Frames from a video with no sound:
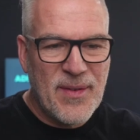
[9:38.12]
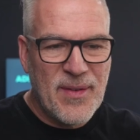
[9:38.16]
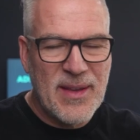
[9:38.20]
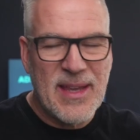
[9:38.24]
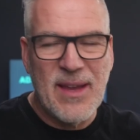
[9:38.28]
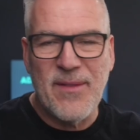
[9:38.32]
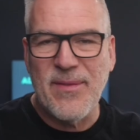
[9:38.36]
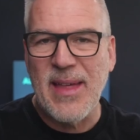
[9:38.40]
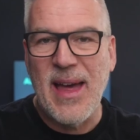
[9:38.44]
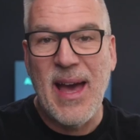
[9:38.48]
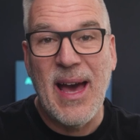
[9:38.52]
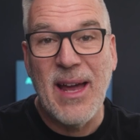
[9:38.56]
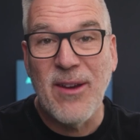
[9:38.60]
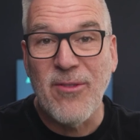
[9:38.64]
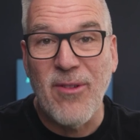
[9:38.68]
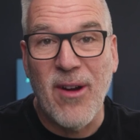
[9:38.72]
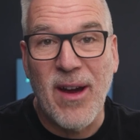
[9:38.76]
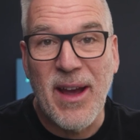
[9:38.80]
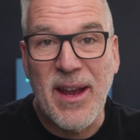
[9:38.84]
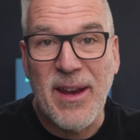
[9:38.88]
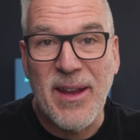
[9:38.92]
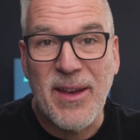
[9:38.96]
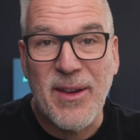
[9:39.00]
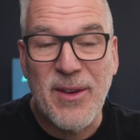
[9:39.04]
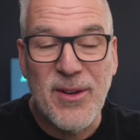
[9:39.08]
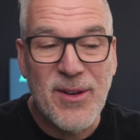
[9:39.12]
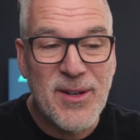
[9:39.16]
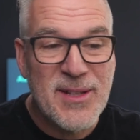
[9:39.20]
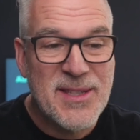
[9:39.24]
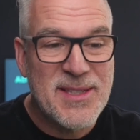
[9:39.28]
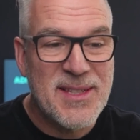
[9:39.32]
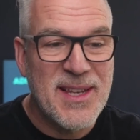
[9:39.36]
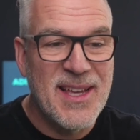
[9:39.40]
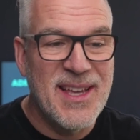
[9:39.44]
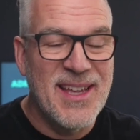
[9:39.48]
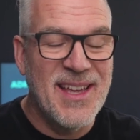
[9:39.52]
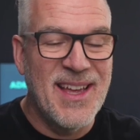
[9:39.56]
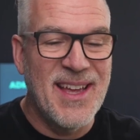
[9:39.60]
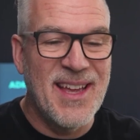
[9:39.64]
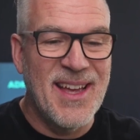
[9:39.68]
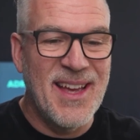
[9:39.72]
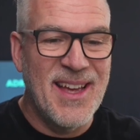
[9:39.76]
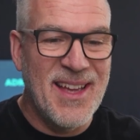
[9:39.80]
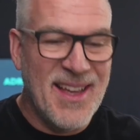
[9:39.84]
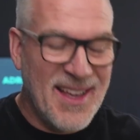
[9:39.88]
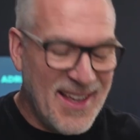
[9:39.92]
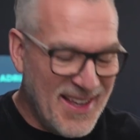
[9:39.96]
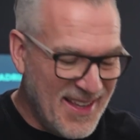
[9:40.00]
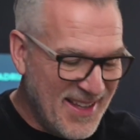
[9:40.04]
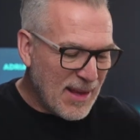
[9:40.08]
Forgive the handwriting, of course.
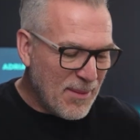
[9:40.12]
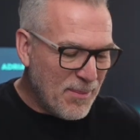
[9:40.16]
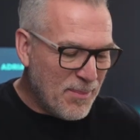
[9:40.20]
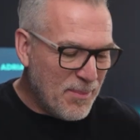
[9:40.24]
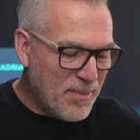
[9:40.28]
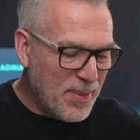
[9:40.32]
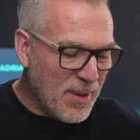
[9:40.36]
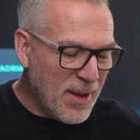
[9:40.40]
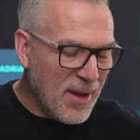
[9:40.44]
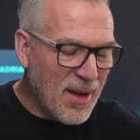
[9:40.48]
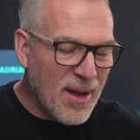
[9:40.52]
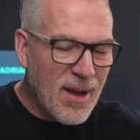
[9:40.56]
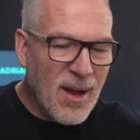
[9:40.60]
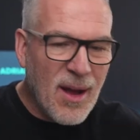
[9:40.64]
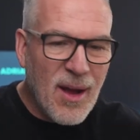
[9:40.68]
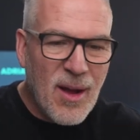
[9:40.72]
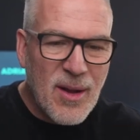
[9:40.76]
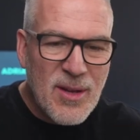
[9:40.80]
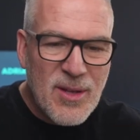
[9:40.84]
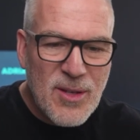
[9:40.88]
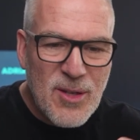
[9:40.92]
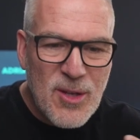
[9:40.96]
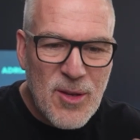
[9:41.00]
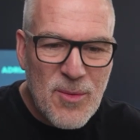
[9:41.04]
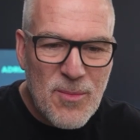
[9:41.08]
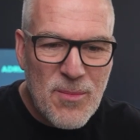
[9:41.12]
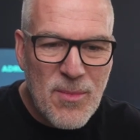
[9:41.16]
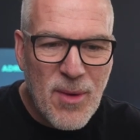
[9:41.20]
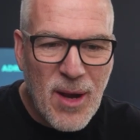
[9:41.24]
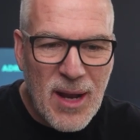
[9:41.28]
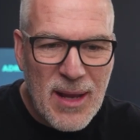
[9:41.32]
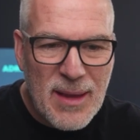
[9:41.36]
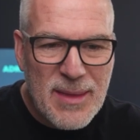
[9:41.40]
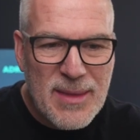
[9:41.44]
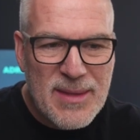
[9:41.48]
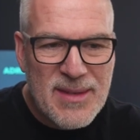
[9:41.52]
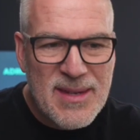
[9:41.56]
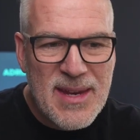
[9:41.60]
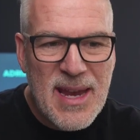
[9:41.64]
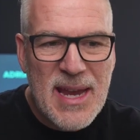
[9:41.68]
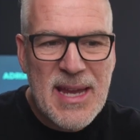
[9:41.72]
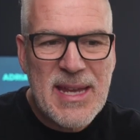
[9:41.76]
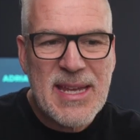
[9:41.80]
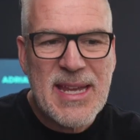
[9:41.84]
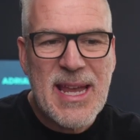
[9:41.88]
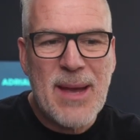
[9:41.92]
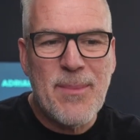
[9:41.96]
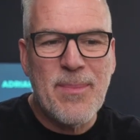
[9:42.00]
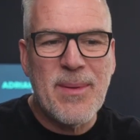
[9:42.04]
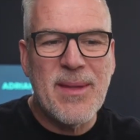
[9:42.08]
But you might say,
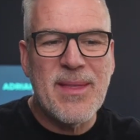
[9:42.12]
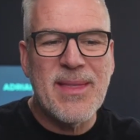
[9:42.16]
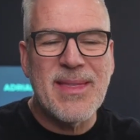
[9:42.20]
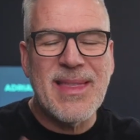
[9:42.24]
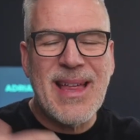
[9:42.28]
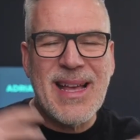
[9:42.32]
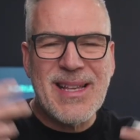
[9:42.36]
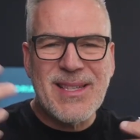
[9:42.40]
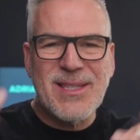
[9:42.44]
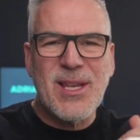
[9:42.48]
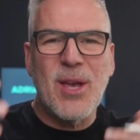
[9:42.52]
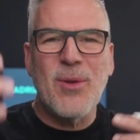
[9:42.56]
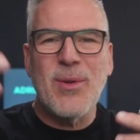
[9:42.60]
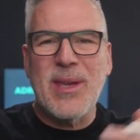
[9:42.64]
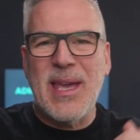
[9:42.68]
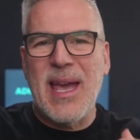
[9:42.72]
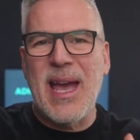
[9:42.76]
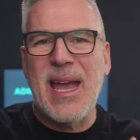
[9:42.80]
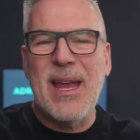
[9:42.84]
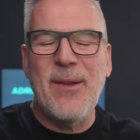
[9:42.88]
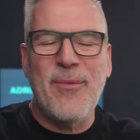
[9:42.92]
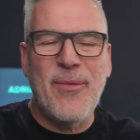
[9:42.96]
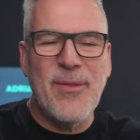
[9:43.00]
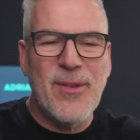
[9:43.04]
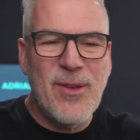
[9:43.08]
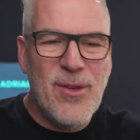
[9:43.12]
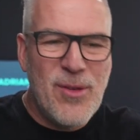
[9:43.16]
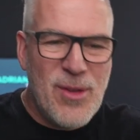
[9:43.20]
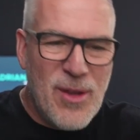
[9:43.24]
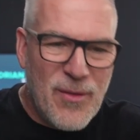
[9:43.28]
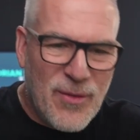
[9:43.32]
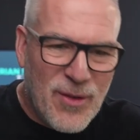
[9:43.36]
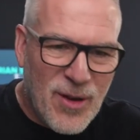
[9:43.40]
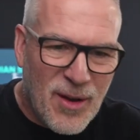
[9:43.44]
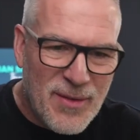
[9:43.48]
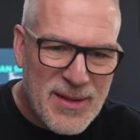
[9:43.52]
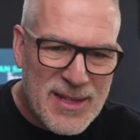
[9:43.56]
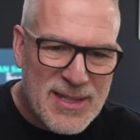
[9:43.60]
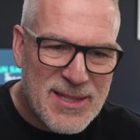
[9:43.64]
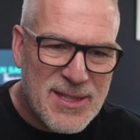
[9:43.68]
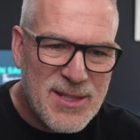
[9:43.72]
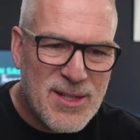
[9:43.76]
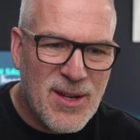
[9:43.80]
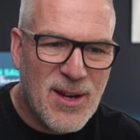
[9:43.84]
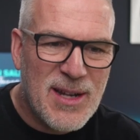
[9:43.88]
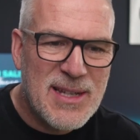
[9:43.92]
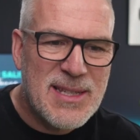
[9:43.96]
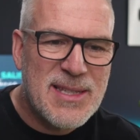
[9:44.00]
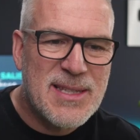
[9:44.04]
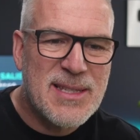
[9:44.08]
yeah, but that's okay for you. You've got this
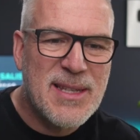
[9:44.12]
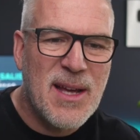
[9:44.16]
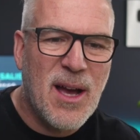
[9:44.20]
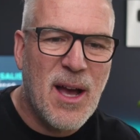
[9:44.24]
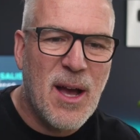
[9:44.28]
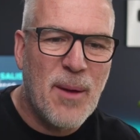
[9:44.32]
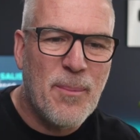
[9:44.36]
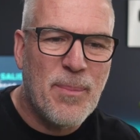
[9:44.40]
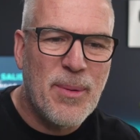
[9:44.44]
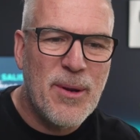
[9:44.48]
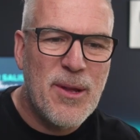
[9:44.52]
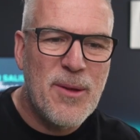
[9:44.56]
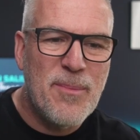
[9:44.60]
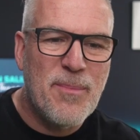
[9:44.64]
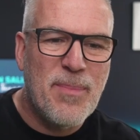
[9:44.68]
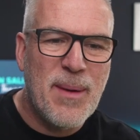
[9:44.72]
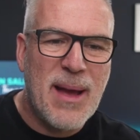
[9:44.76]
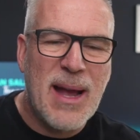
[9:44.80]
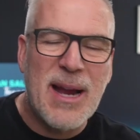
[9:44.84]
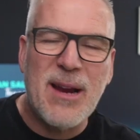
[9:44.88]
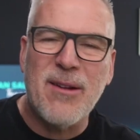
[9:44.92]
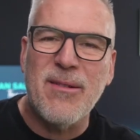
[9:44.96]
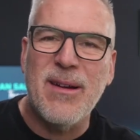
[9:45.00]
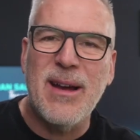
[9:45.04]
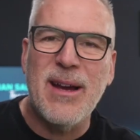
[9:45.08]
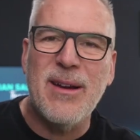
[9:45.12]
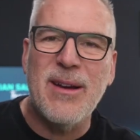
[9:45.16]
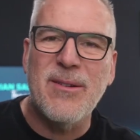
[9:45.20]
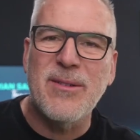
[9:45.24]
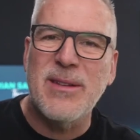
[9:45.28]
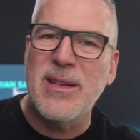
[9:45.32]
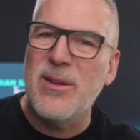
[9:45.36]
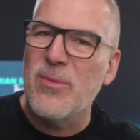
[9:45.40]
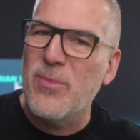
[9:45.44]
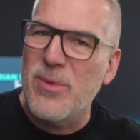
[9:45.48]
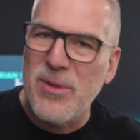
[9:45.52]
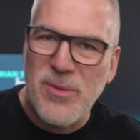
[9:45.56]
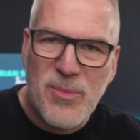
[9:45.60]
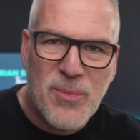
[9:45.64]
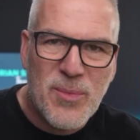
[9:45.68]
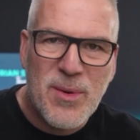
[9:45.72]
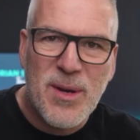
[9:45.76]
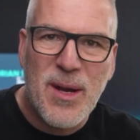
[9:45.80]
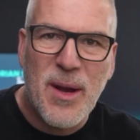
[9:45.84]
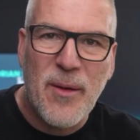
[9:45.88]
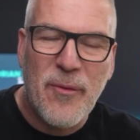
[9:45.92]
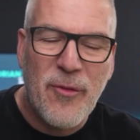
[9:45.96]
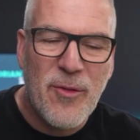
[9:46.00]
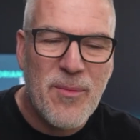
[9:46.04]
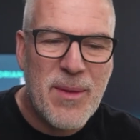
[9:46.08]
nice dark blue background. It wouldn't
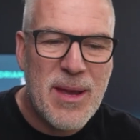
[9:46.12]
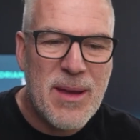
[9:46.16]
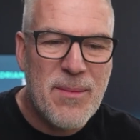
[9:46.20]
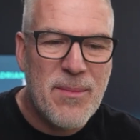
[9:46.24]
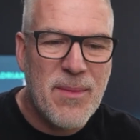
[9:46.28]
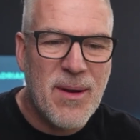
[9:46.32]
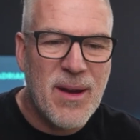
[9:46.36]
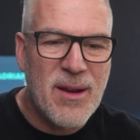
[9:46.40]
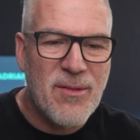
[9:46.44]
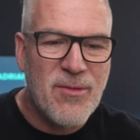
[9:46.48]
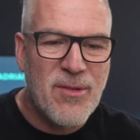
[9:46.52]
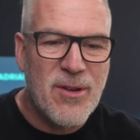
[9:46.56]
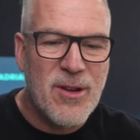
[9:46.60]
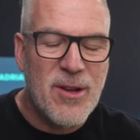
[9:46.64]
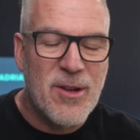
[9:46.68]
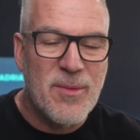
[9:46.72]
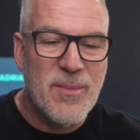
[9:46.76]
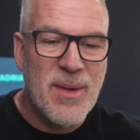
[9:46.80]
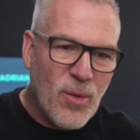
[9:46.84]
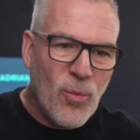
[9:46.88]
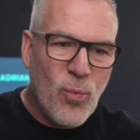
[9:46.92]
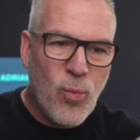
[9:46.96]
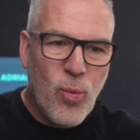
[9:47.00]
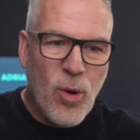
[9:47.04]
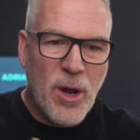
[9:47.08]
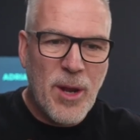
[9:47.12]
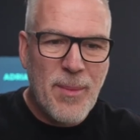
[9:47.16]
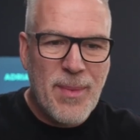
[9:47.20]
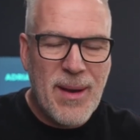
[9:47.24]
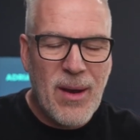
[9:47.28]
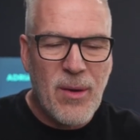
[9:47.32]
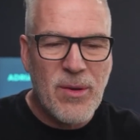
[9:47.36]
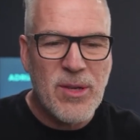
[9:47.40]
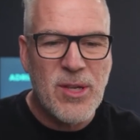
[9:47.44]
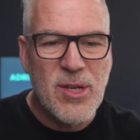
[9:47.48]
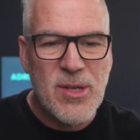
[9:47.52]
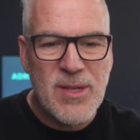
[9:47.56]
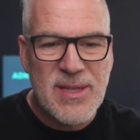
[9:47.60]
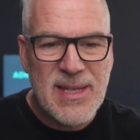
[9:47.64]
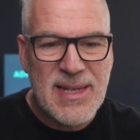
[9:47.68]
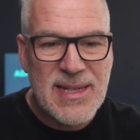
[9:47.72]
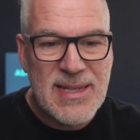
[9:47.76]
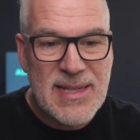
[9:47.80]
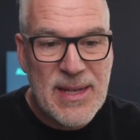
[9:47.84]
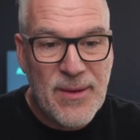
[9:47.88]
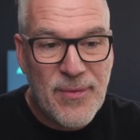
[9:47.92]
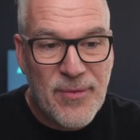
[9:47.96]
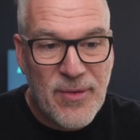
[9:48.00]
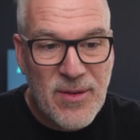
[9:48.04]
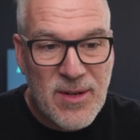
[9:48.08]
work for me in my room. What about using
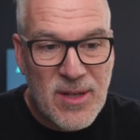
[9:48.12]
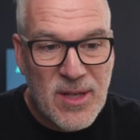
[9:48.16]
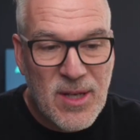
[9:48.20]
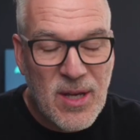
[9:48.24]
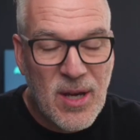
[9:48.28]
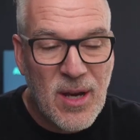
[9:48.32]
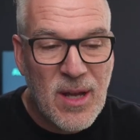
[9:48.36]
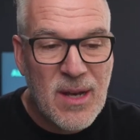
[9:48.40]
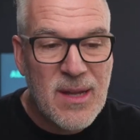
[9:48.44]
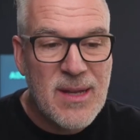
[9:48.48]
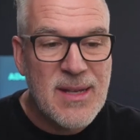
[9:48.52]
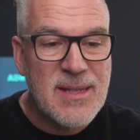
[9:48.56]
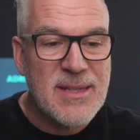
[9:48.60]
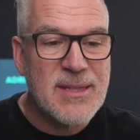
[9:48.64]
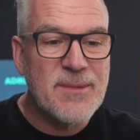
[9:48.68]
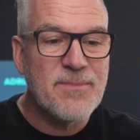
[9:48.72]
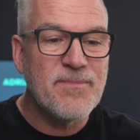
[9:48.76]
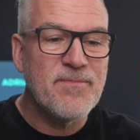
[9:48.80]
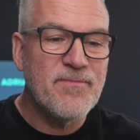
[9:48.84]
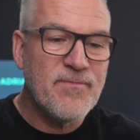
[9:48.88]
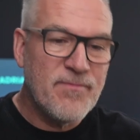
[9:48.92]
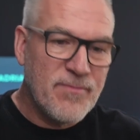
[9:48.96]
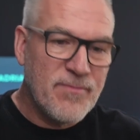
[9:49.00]
different colors?